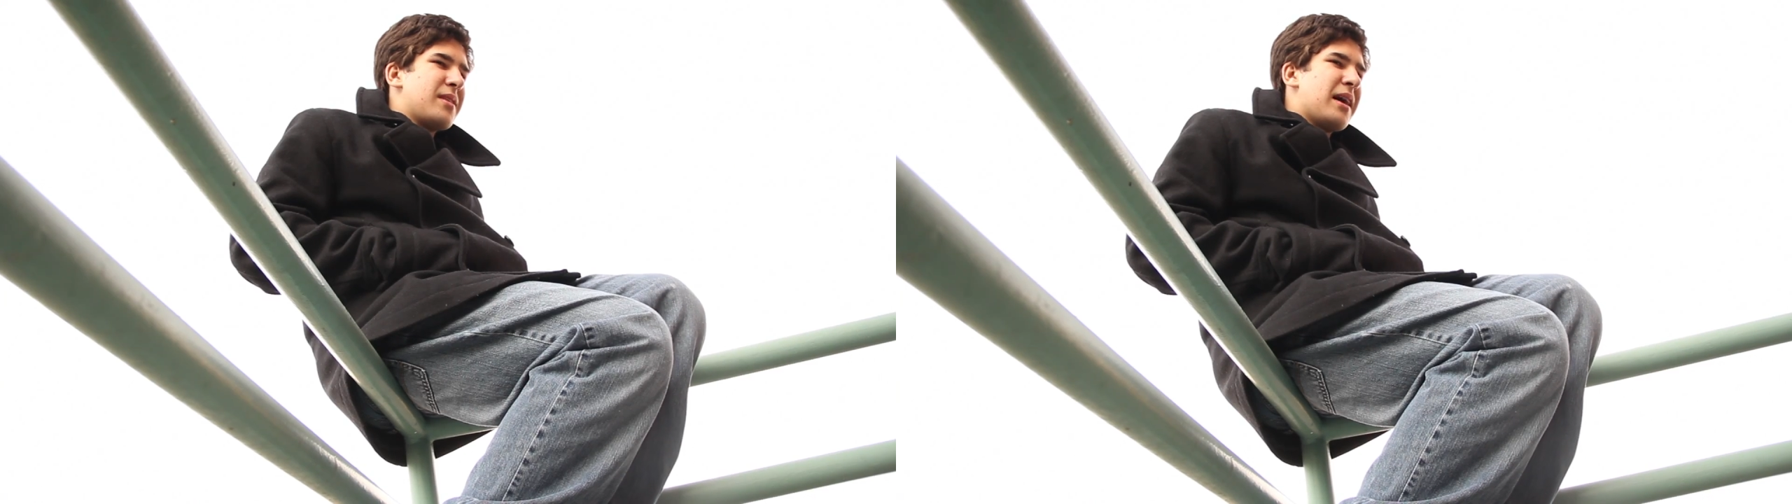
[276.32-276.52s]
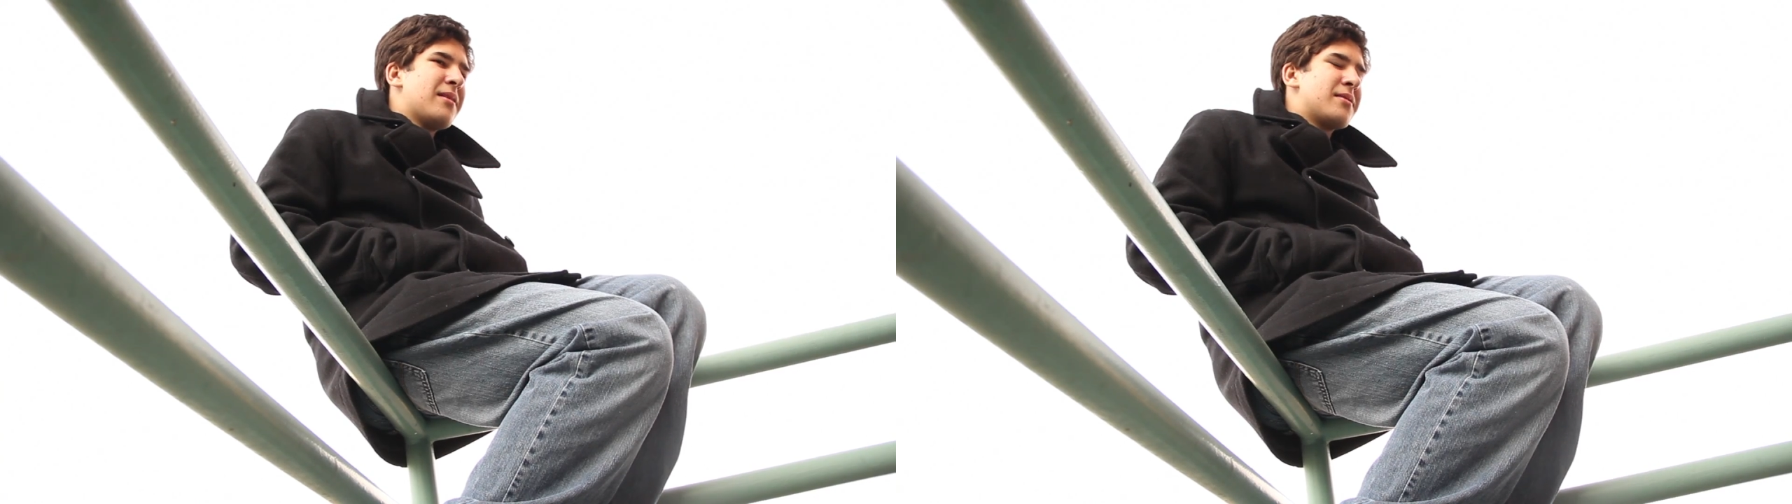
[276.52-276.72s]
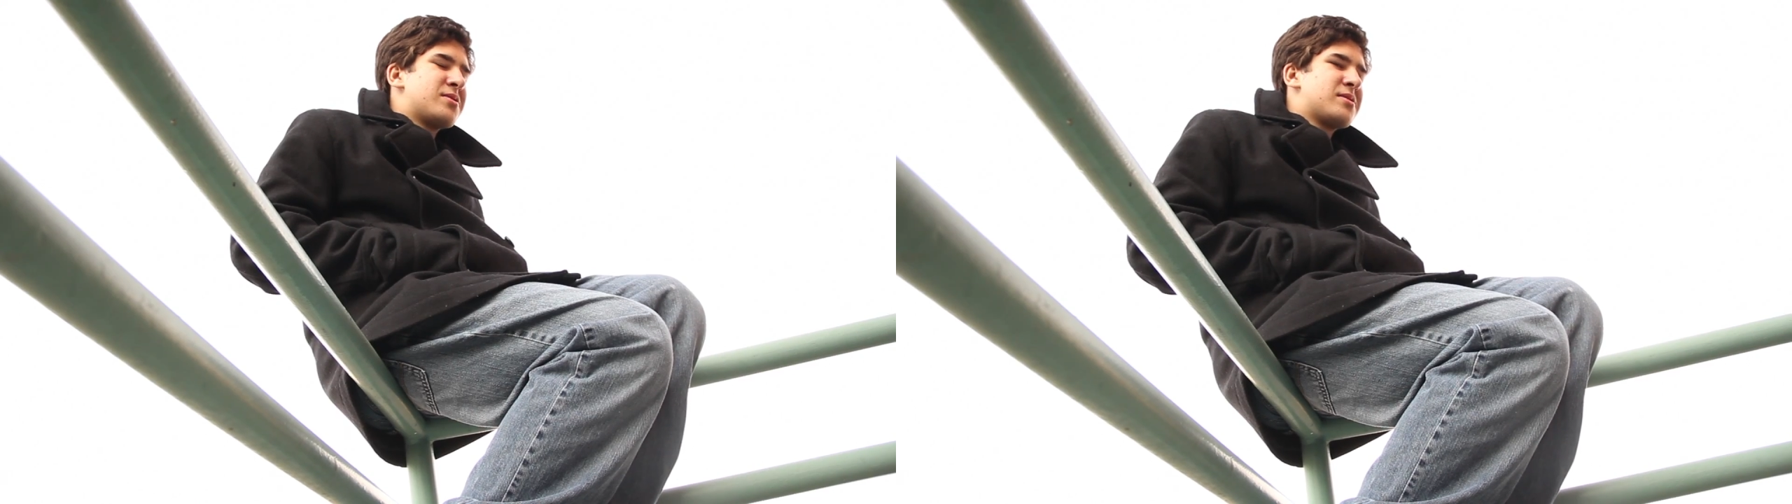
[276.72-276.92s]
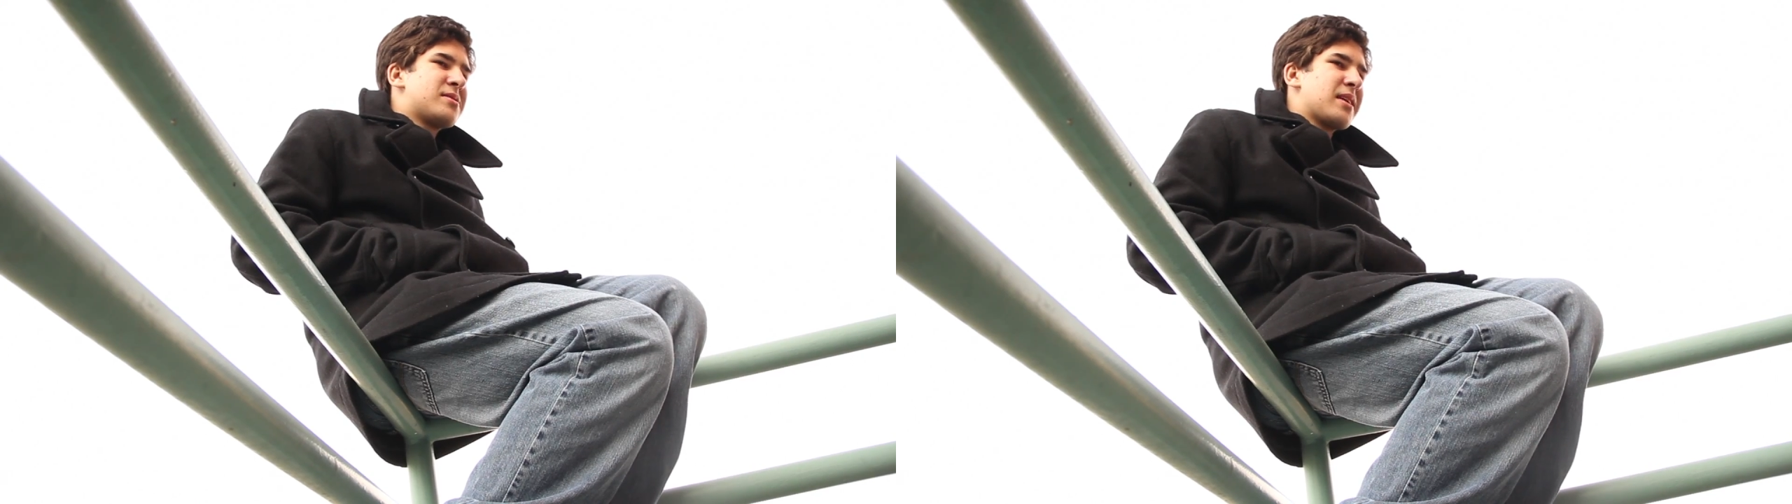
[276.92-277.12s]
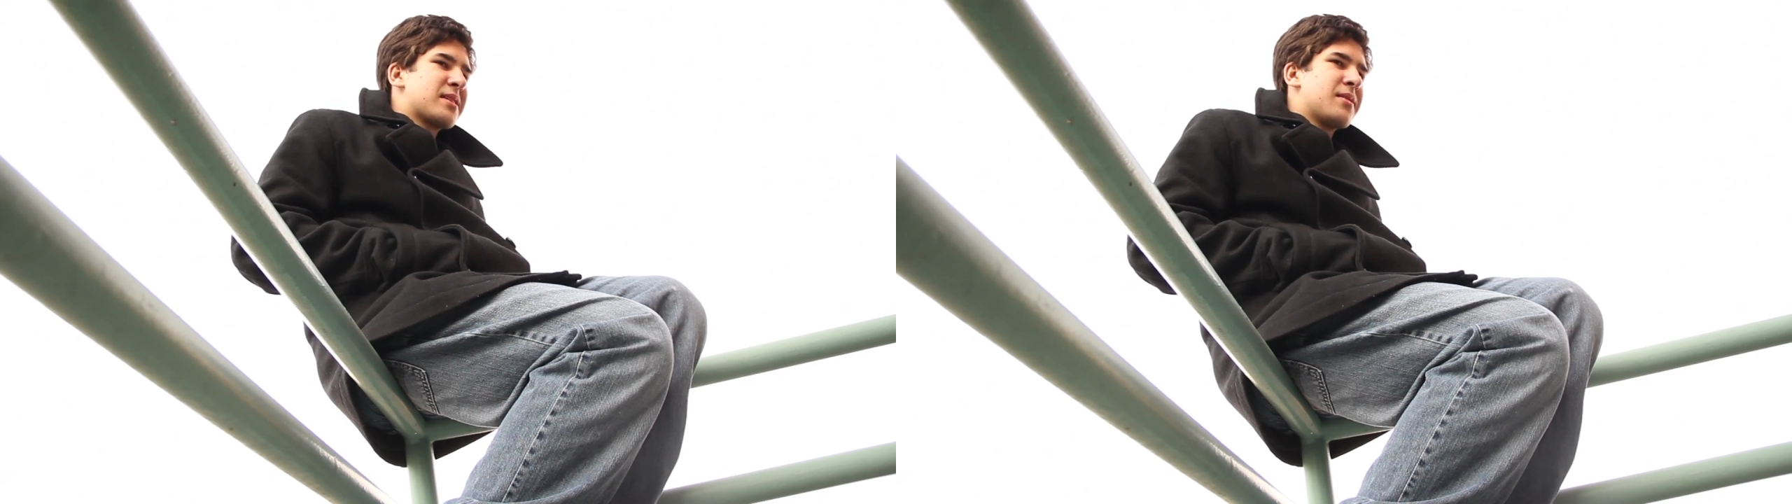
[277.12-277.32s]
I don't know, it's
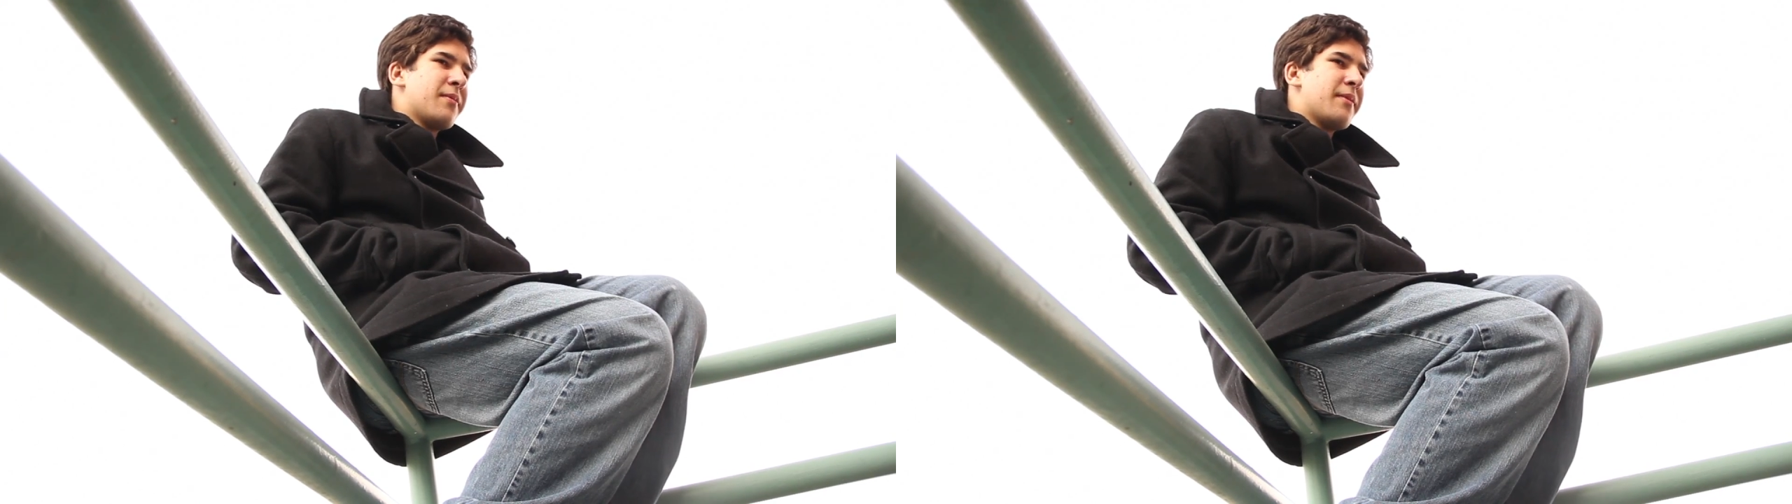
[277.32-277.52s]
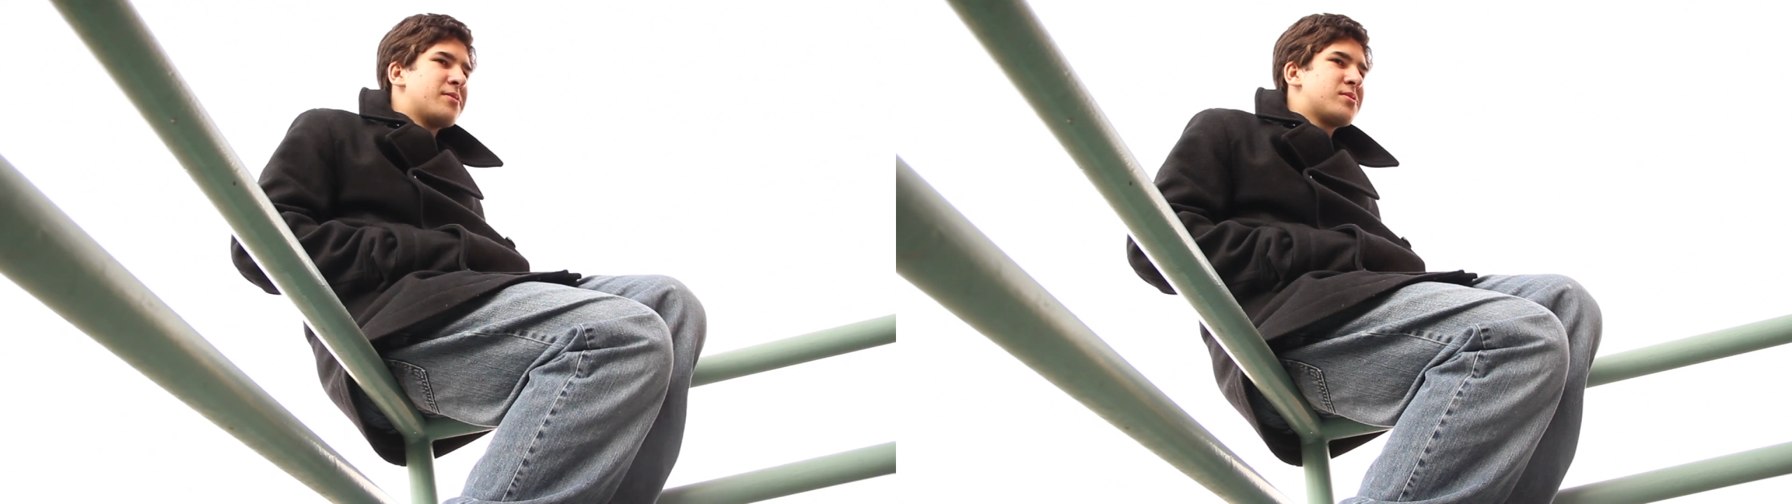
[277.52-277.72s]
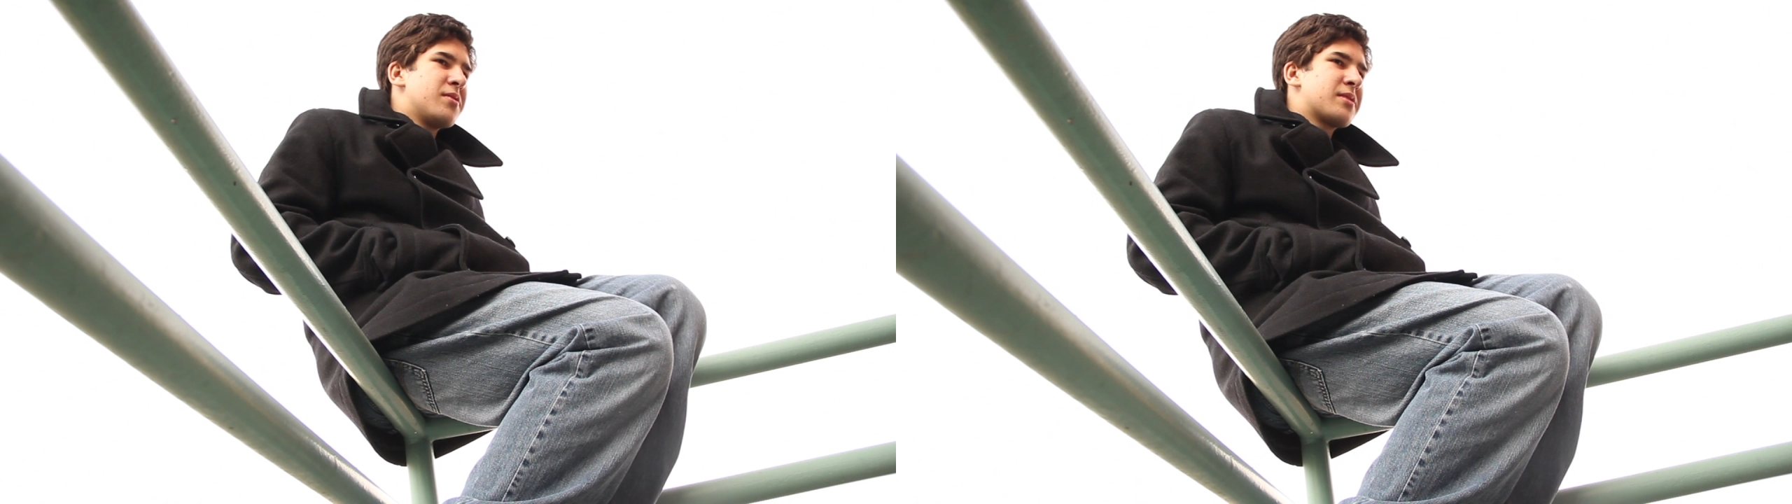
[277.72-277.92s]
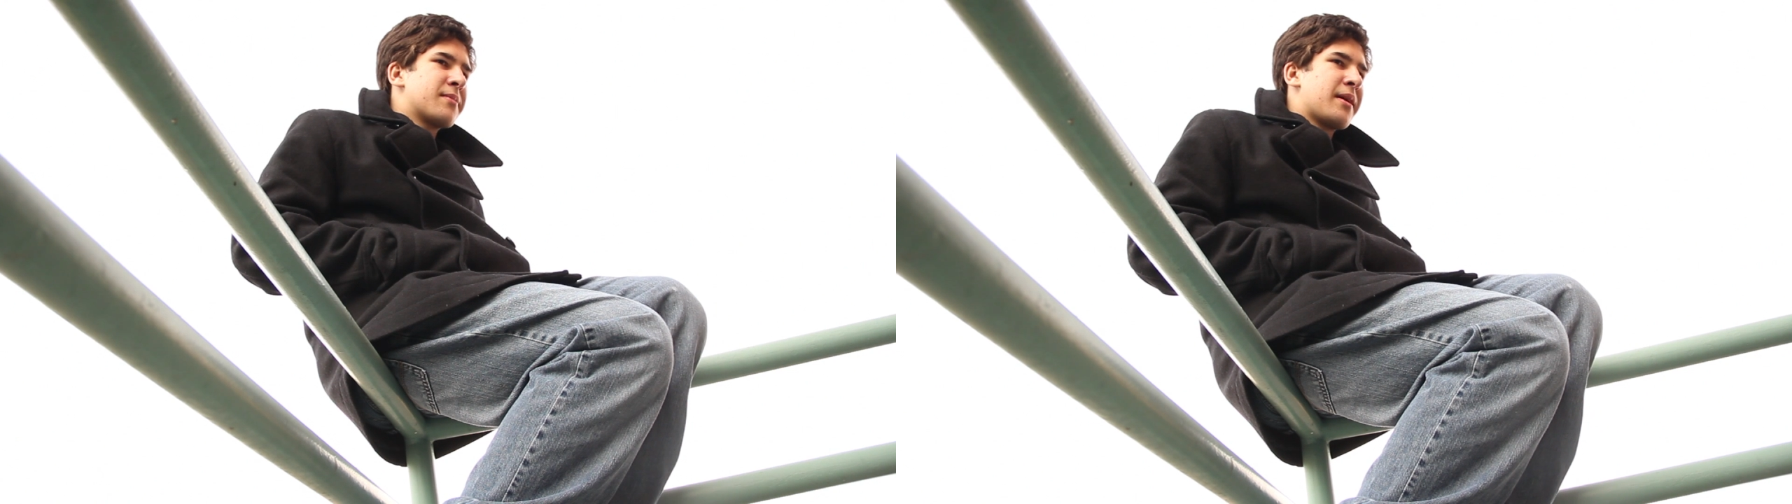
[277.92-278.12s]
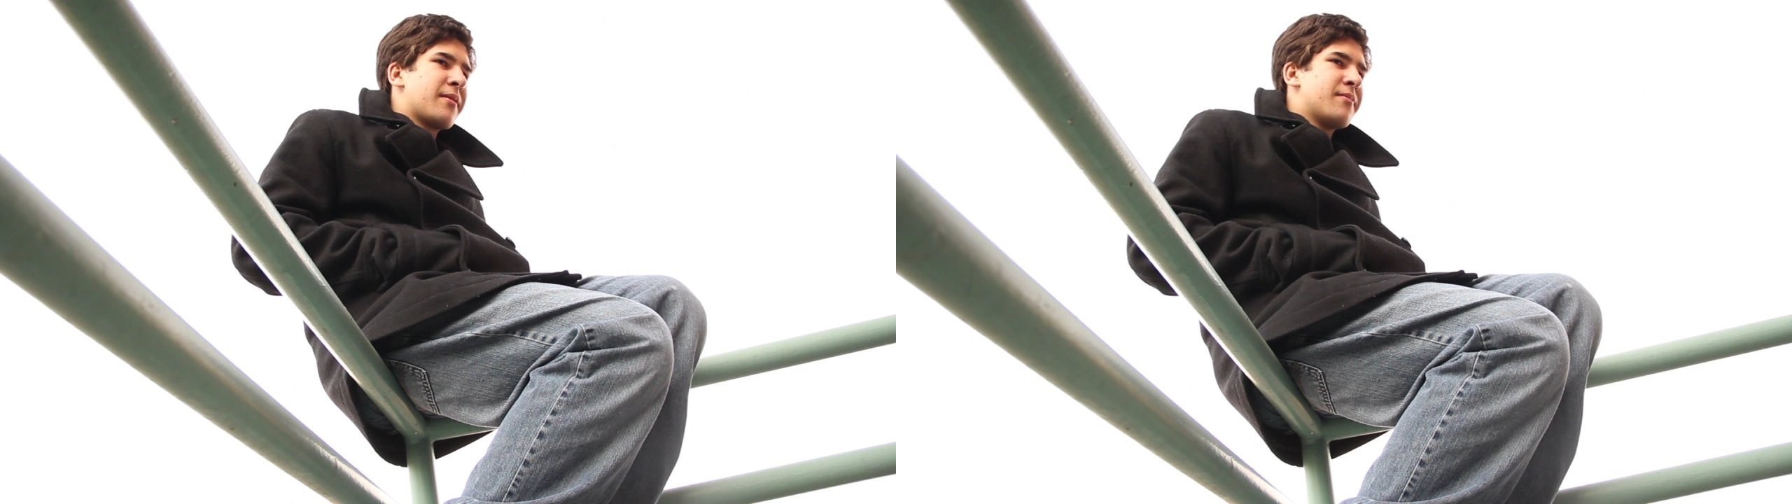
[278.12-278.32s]
just like something about
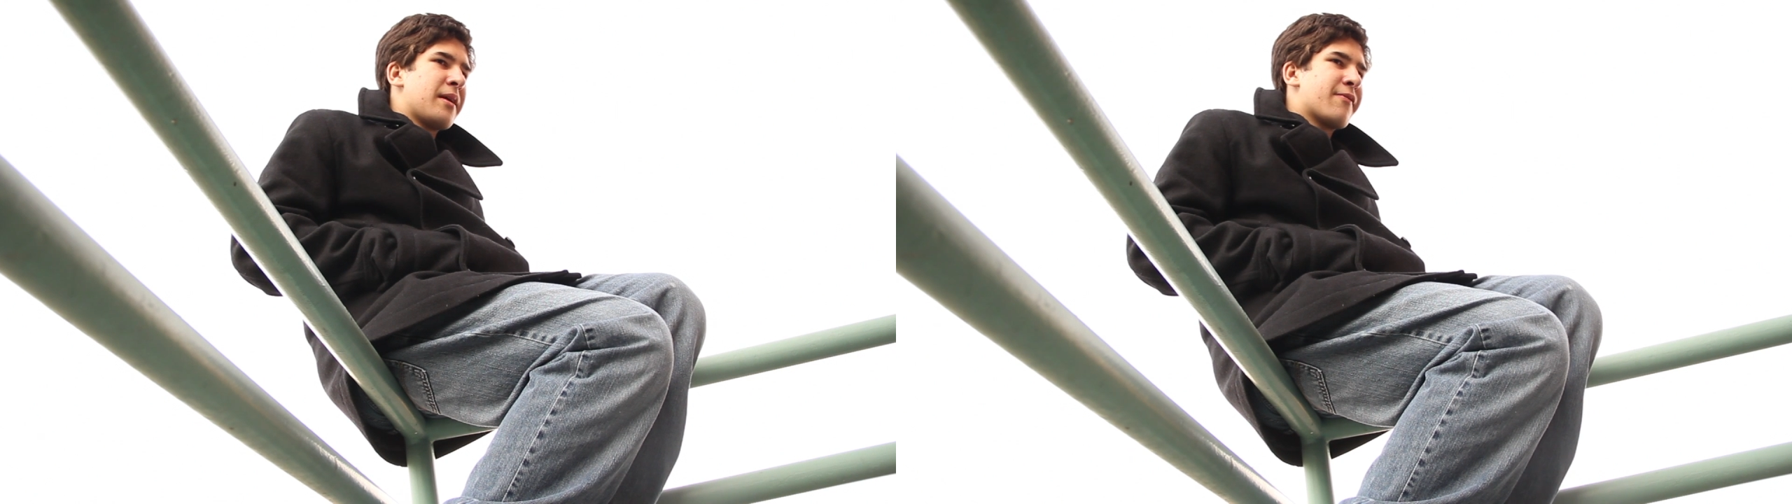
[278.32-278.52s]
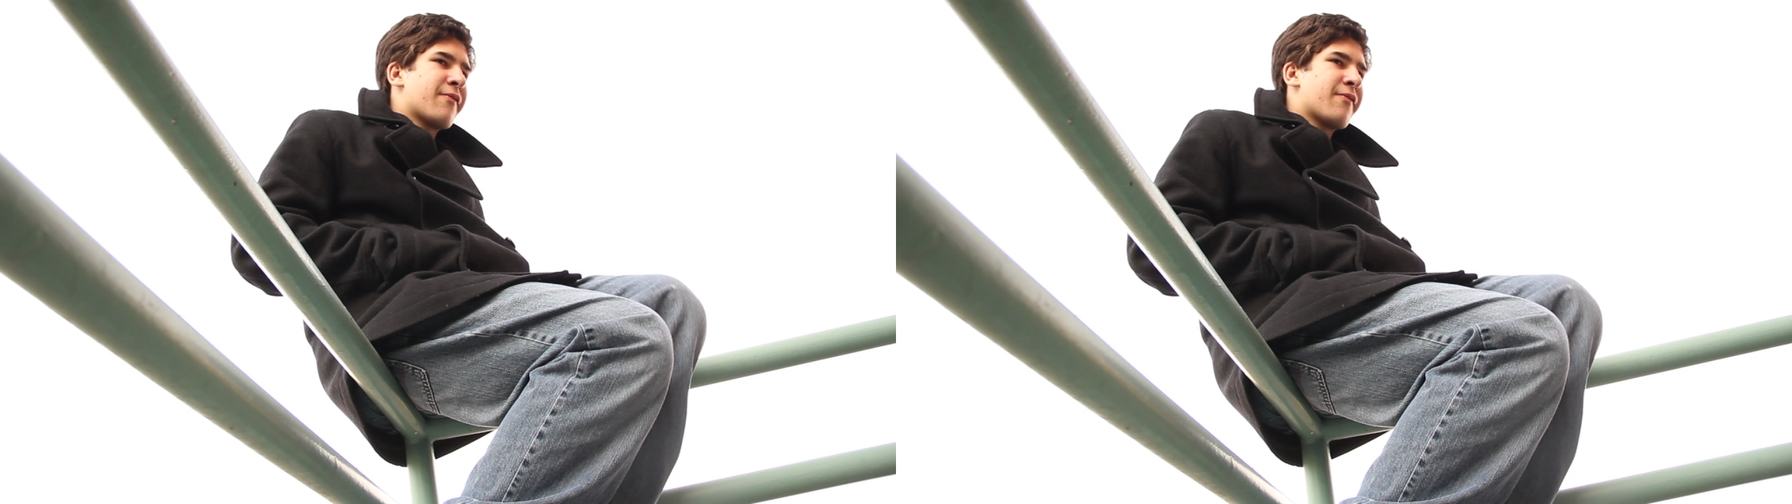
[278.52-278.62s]
insulting my, my